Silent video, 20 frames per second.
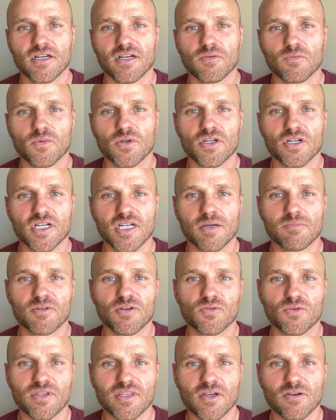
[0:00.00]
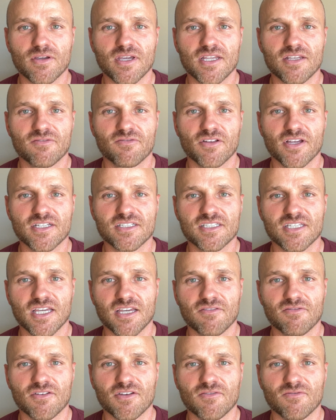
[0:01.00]
when you're coming to relocate to
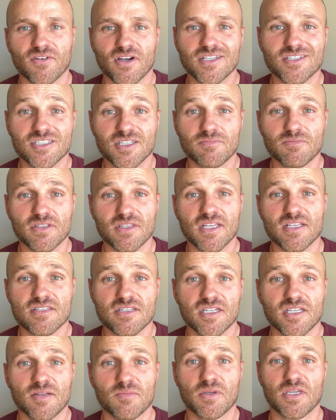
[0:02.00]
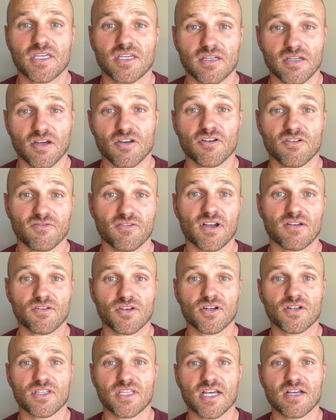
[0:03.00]
Flagstaff, and find something that's going to be under
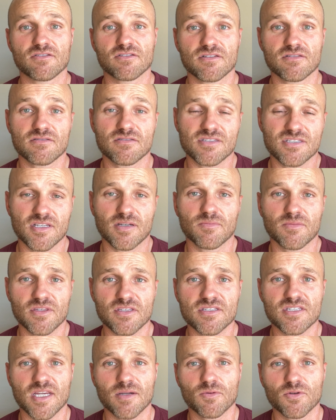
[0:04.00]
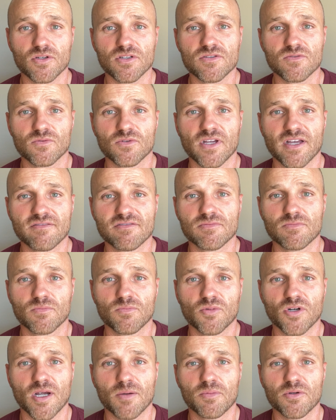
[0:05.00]
500,000. Some of these neighborhoods will have some
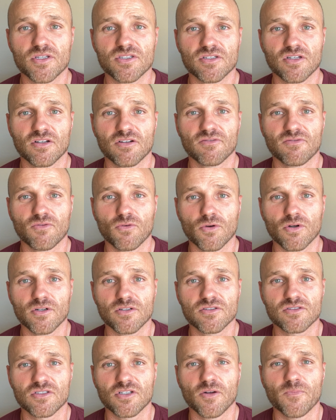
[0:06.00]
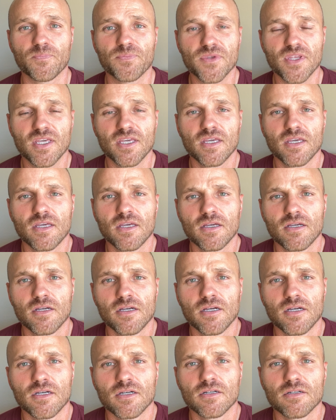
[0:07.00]
properties under 4. So
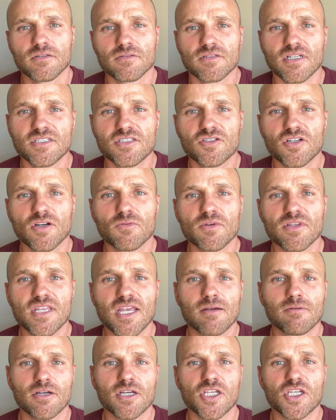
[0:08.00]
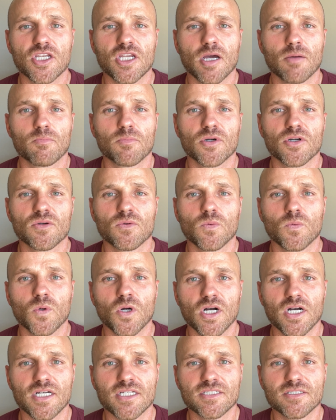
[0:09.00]
let's start with neighborhood number
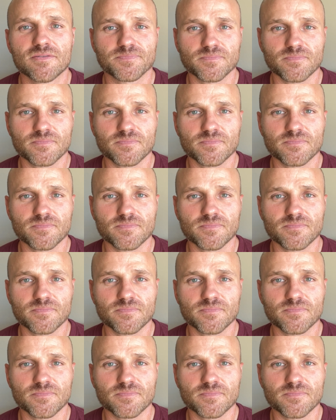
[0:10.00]
1,